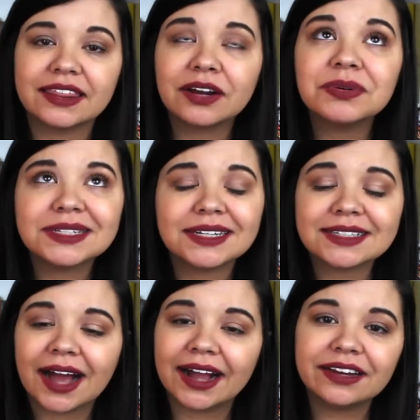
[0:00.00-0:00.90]
There was this
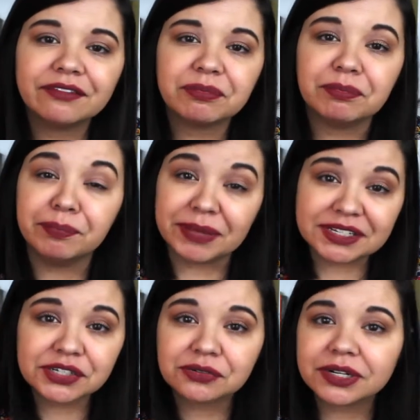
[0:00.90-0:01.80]
kind of
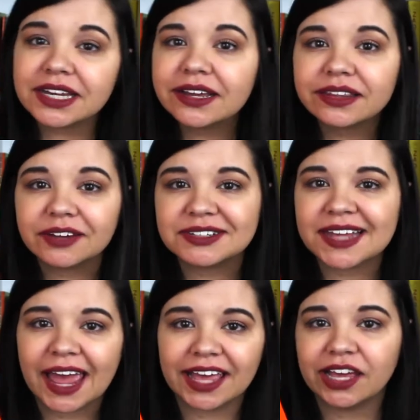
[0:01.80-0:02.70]
mystery that was
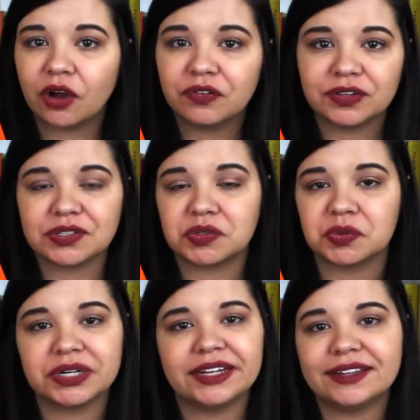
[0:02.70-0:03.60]
hanging over the
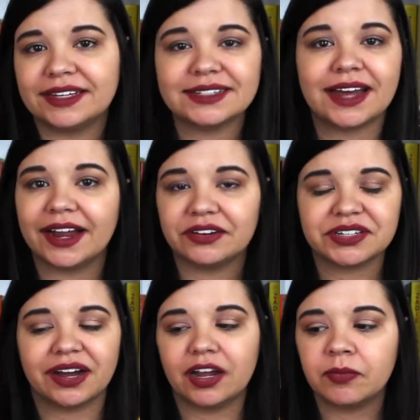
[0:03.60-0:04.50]
story the entire
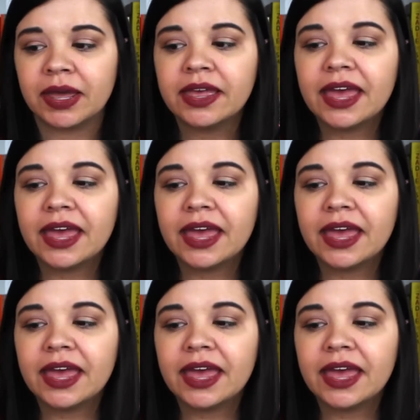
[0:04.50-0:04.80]
time,